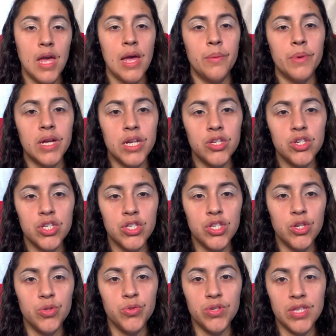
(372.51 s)
I'm gonna just
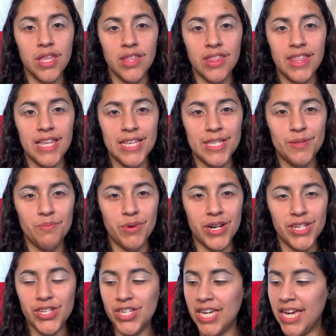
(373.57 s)
use this
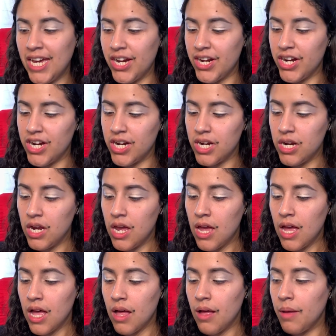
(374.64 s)
brush here
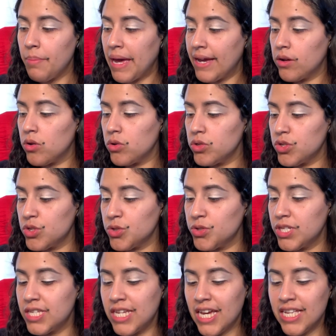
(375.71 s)
uh, by Coastal
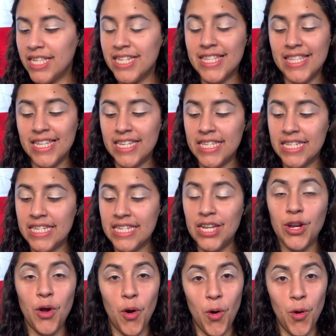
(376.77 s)
Sense. This is
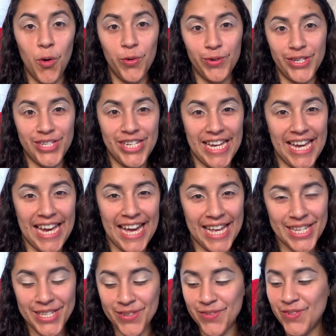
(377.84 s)
an O G
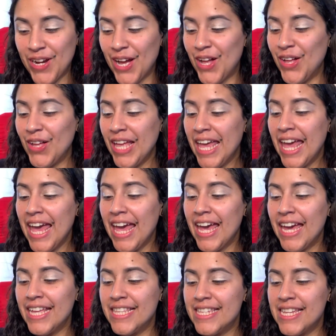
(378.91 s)
as well.
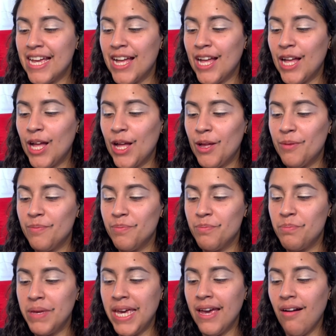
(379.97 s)
It's um,
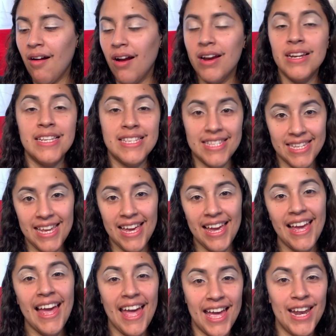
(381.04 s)
B R
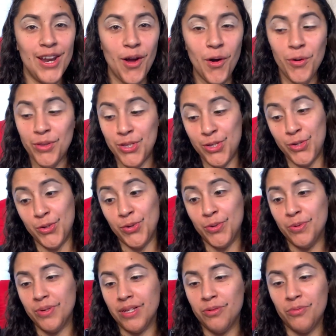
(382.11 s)
C N O
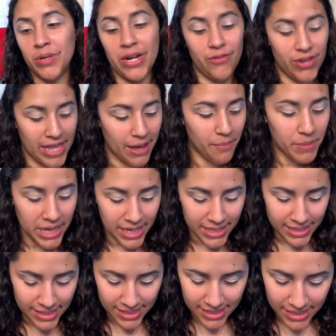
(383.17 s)
two, whatever that
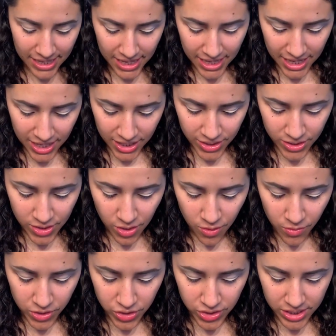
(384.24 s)
means. So
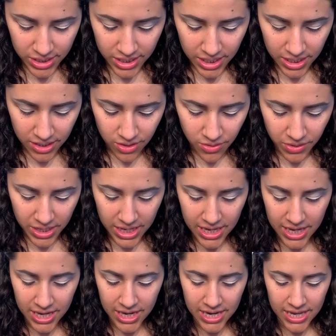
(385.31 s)
we're just gonna go
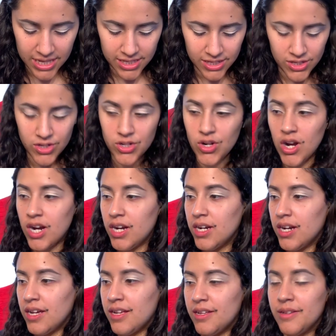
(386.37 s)
ahead and
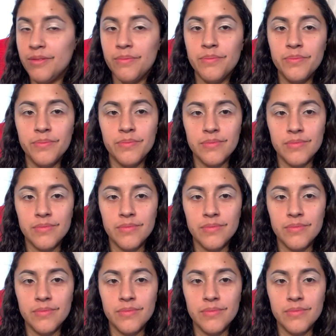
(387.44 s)
start um,